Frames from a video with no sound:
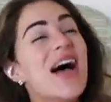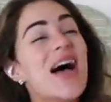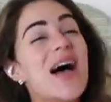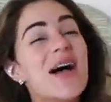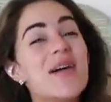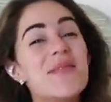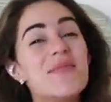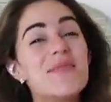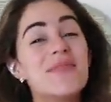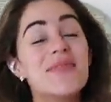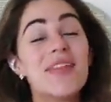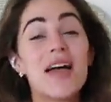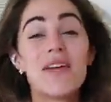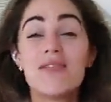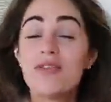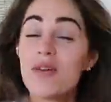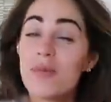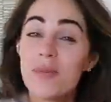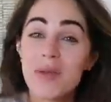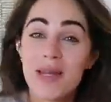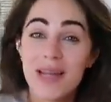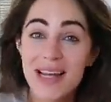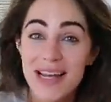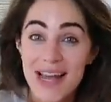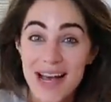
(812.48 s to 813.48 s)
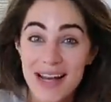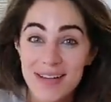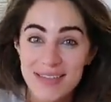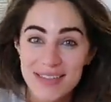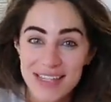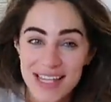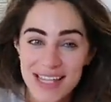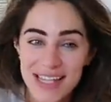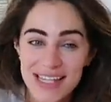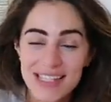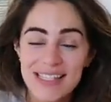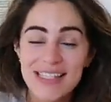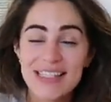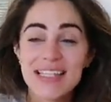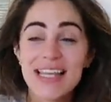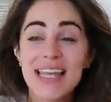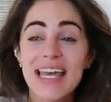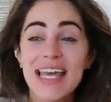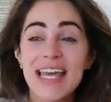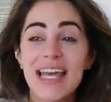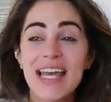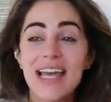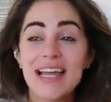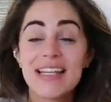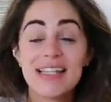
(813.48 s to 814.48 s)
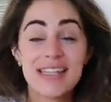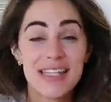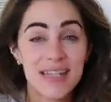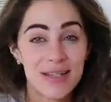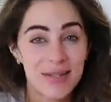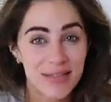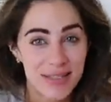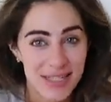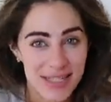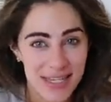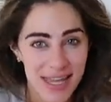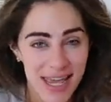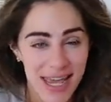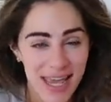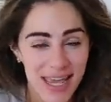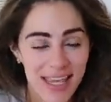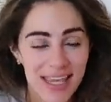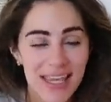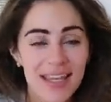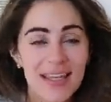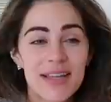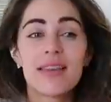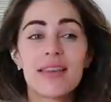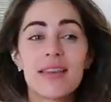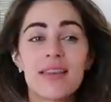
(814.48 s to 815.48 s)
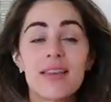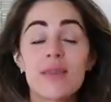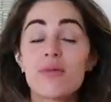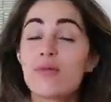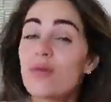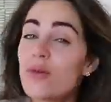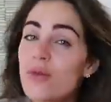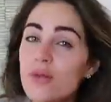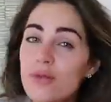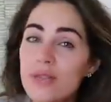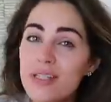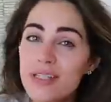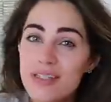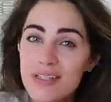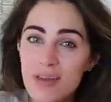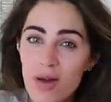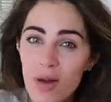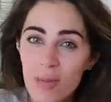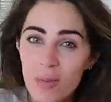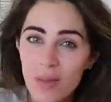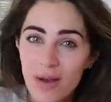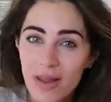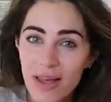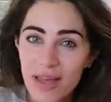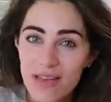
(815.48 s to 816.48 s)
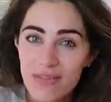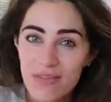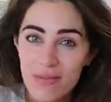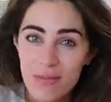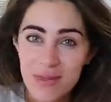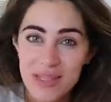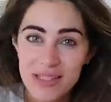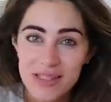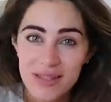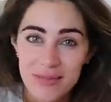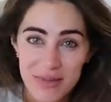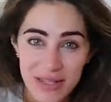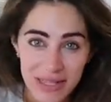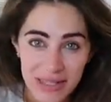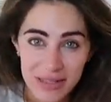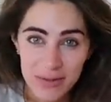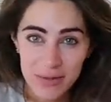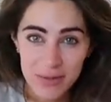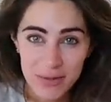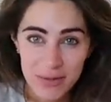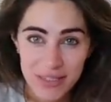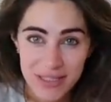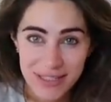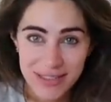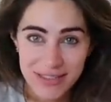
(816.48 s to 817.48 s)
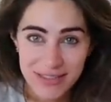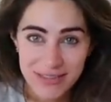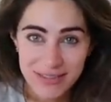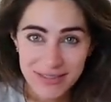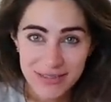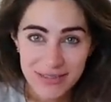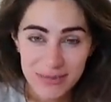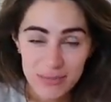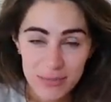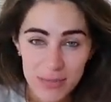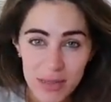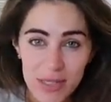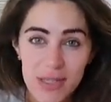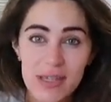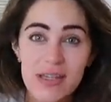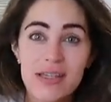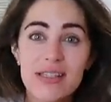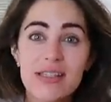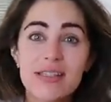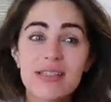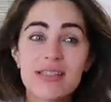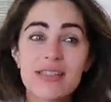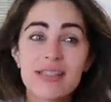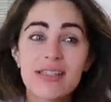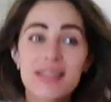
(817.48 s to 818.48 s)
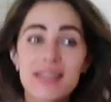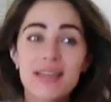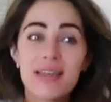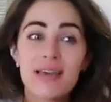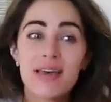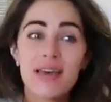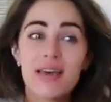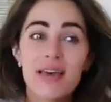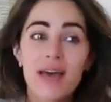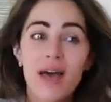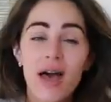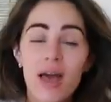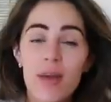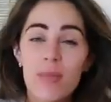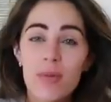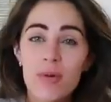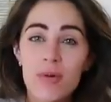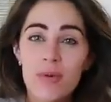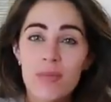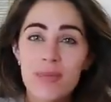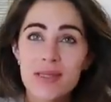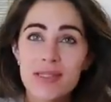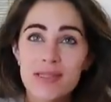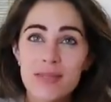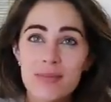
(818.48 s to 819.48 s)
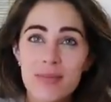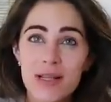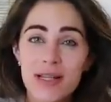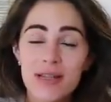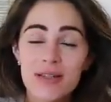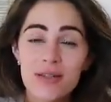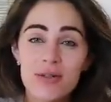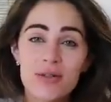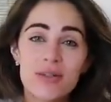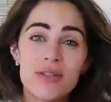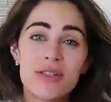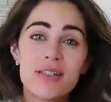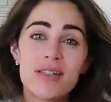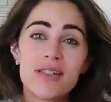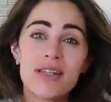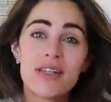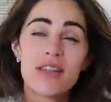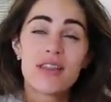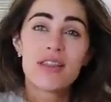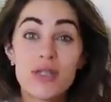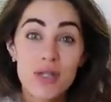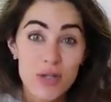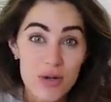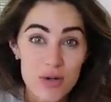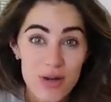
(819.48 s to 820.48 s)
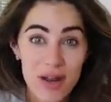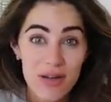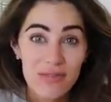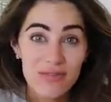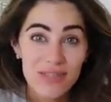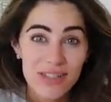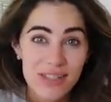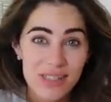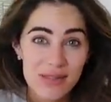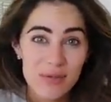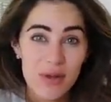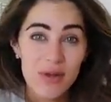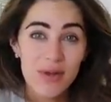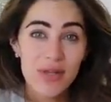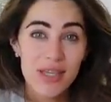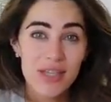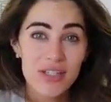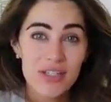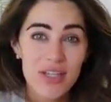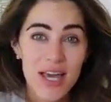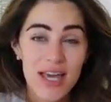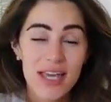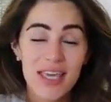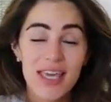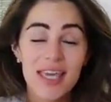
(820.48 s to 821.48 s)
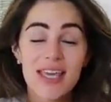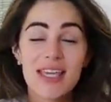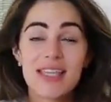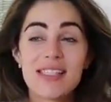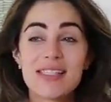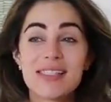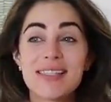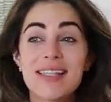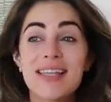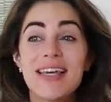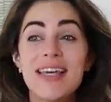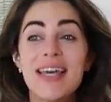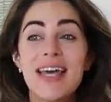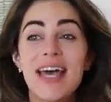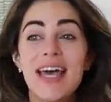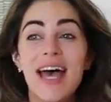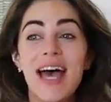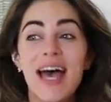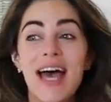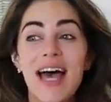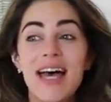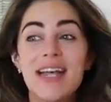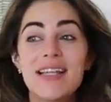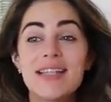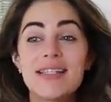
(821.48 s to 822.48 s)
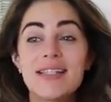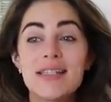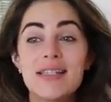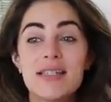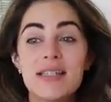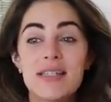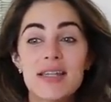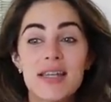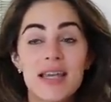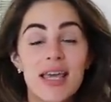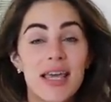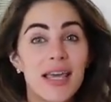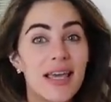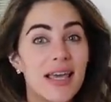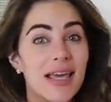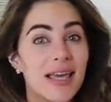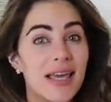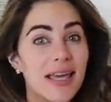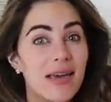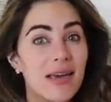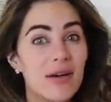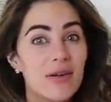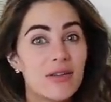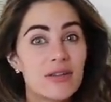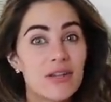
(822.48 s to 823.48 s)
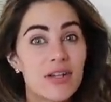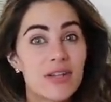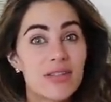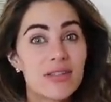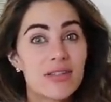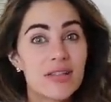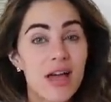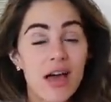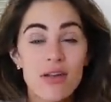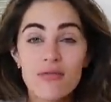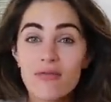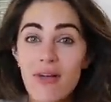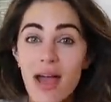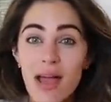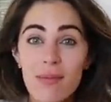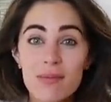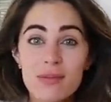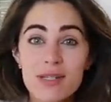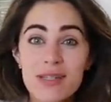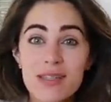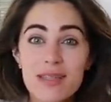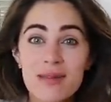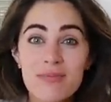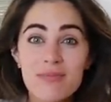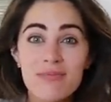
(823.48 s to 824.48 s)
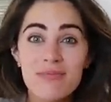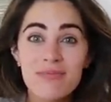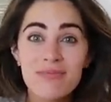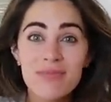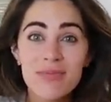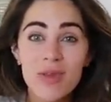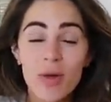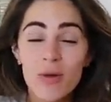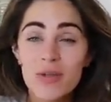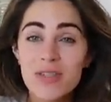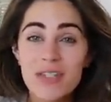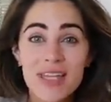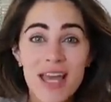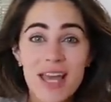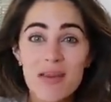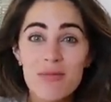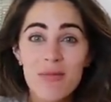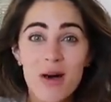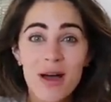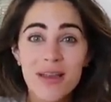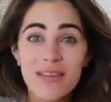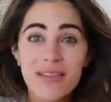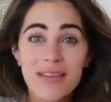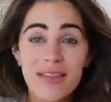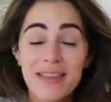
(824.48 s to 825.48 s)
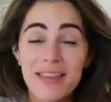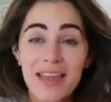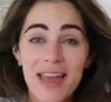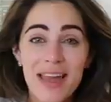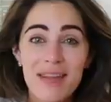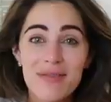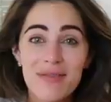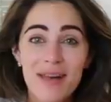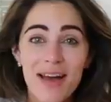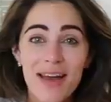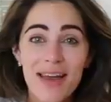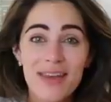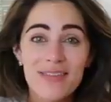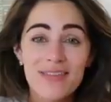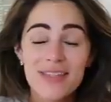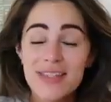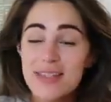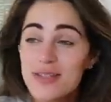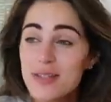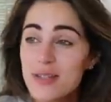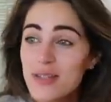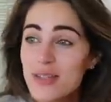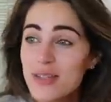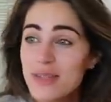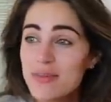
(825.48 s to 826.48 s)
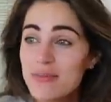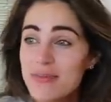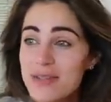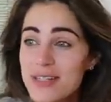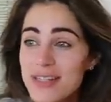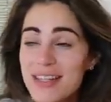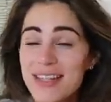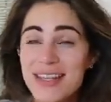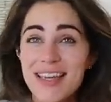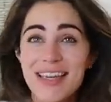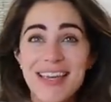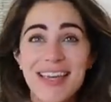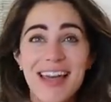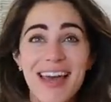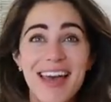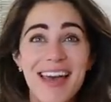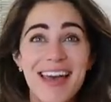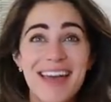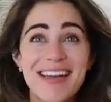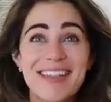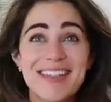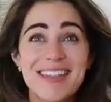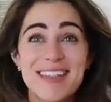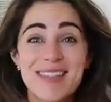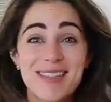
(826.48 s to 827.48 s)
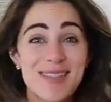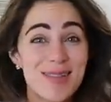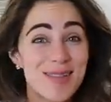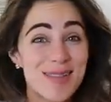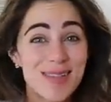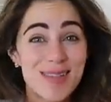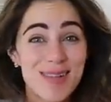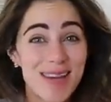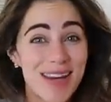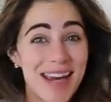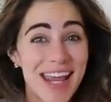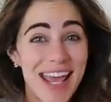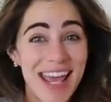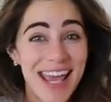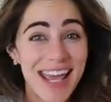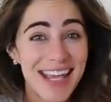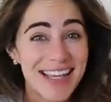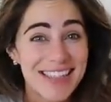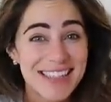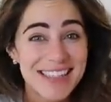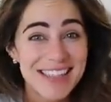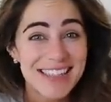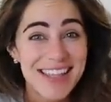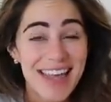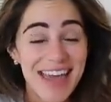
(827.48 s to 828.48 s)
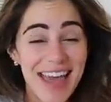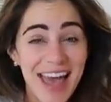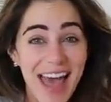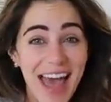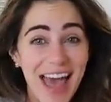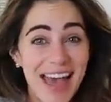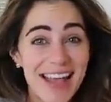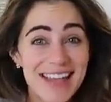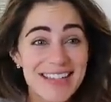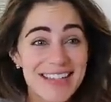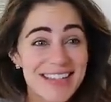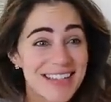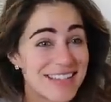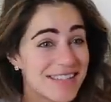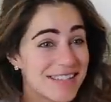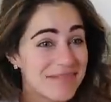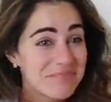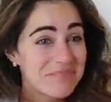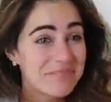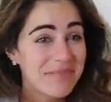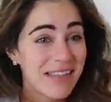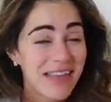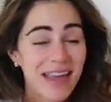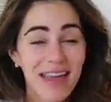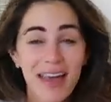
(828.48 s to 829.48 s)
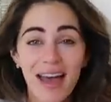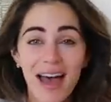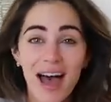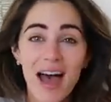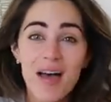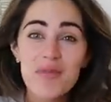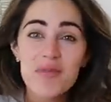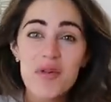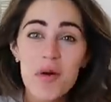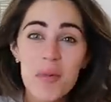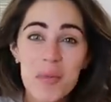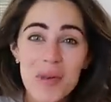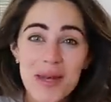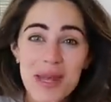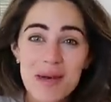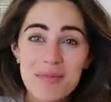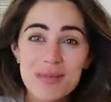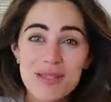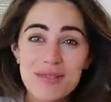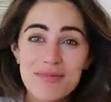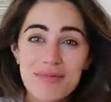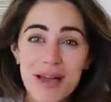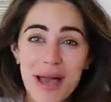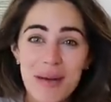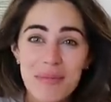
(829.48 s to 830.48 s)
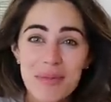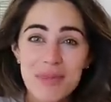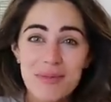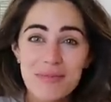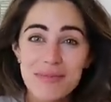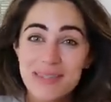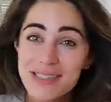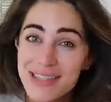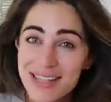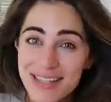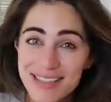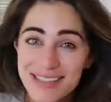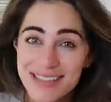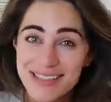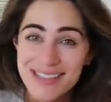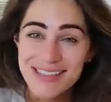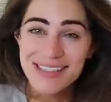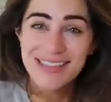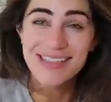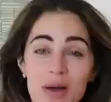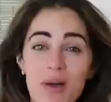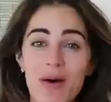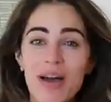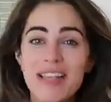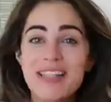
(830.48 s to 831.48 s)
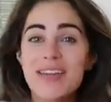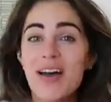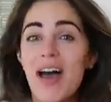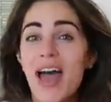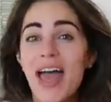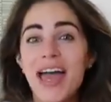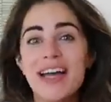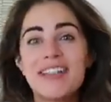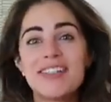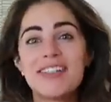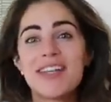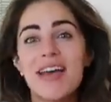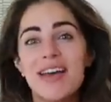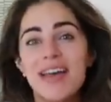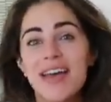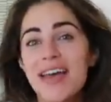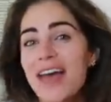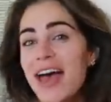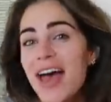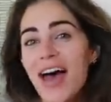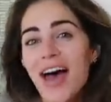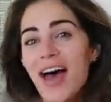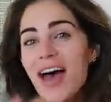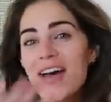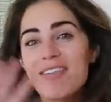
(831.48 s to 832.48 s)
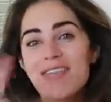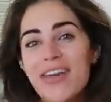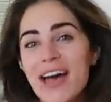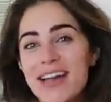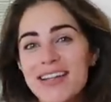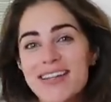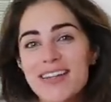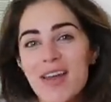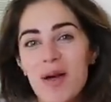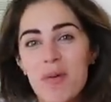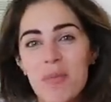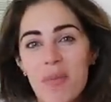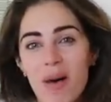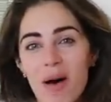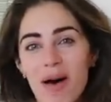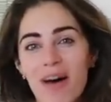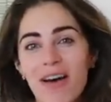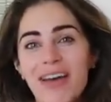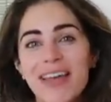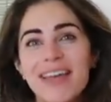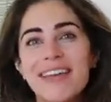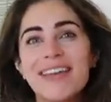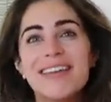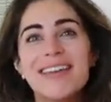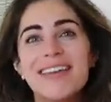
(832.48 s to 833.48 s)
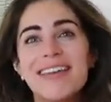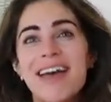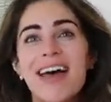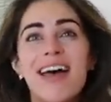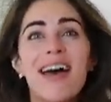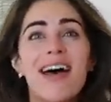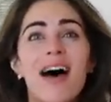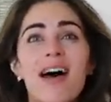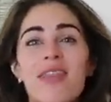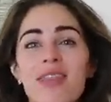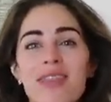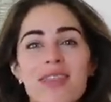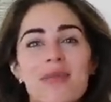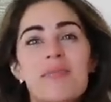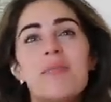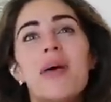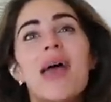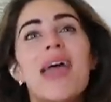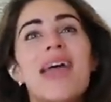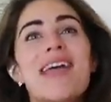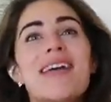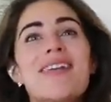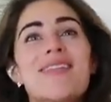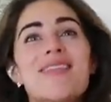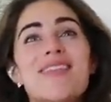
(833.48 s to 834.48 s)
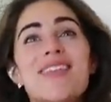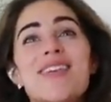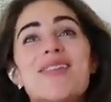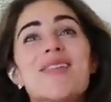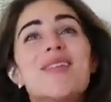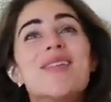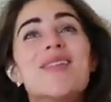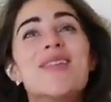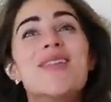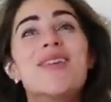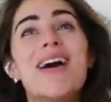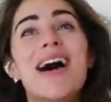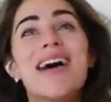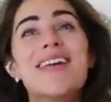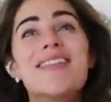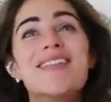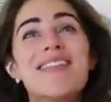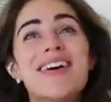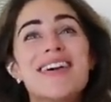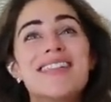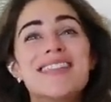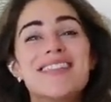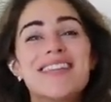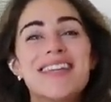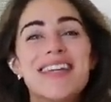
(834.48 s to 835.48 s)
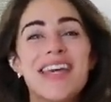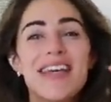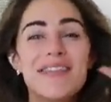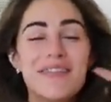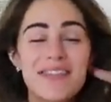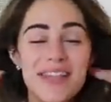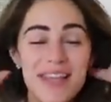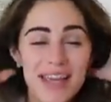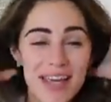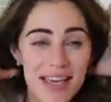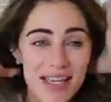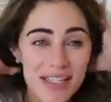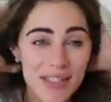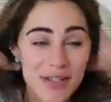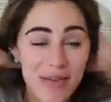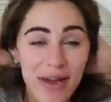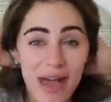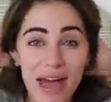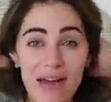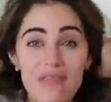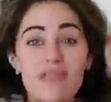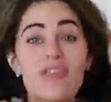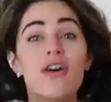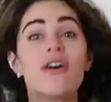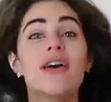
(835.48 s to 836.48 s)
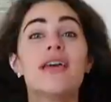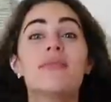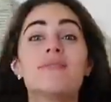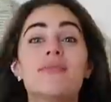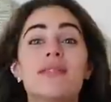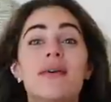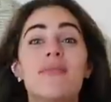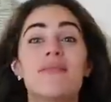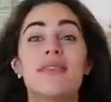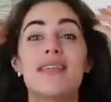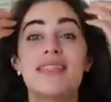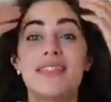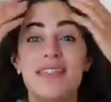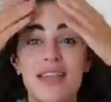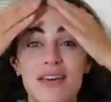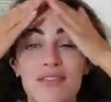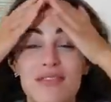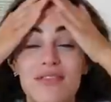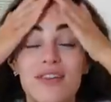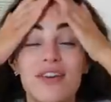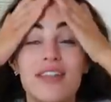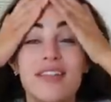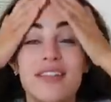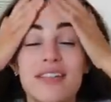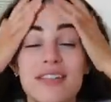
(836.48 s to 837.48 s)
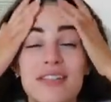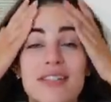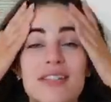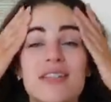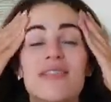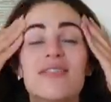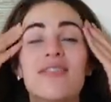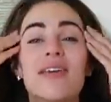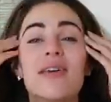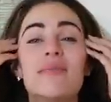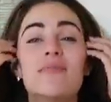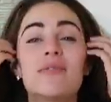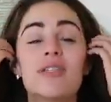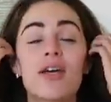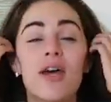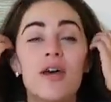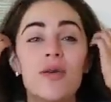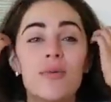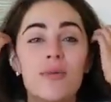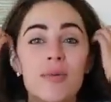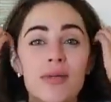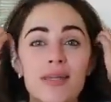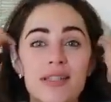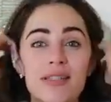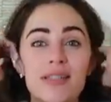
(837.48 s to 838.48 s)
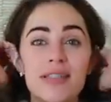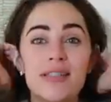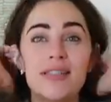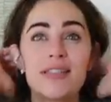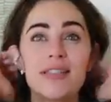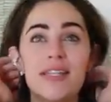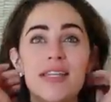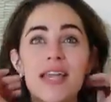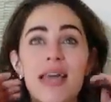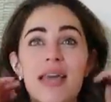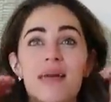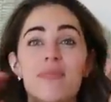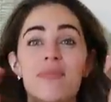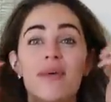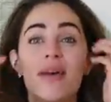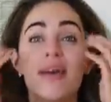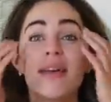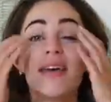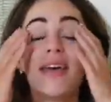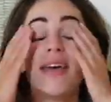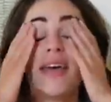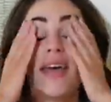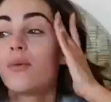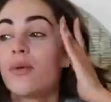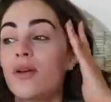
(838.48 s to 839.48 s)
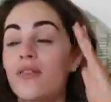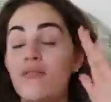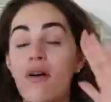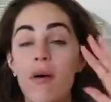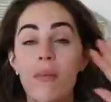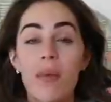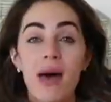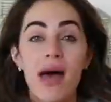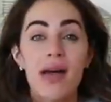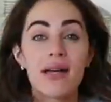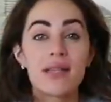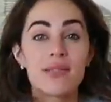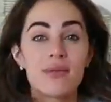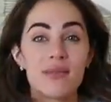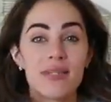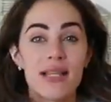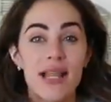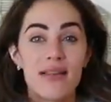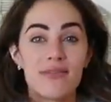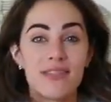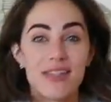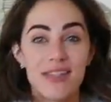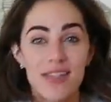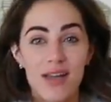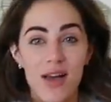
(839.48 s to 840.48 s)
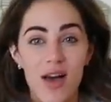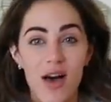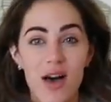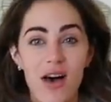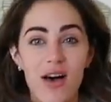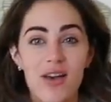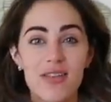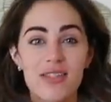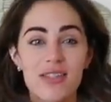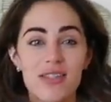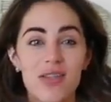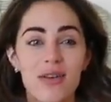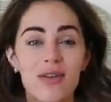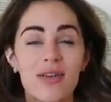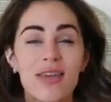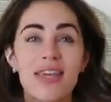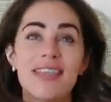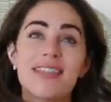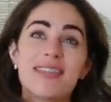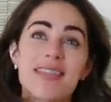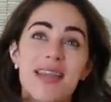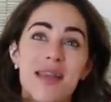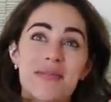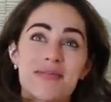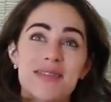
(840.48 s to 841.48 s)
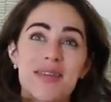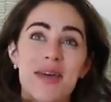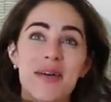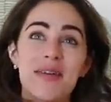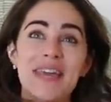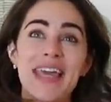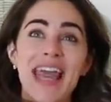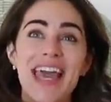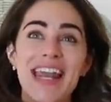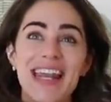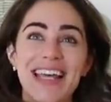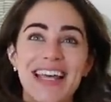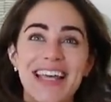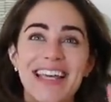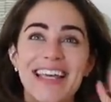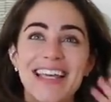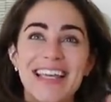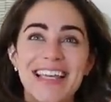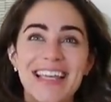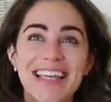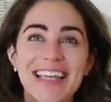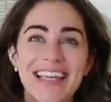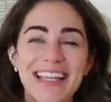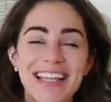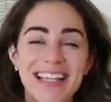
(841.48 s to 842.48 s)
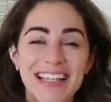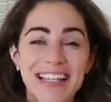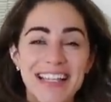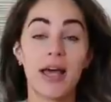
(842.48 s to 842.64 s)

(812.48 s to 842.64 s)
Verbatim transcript: I've not been allowed it until today. The rule does not apply for Mr. Millen Gordon, because I bought Mr. Millen Gordon 2 lovely smoking jackets, and he just unwrapped them on day 1 that they arrived and took them to the Dasustronics, and I've not been able to wrap them since. So I've had no part in, other than paying for your anniversary gift. So I have got him something different for him to open today, but one of our bags was left in the car, so he's gonna have to go and get it.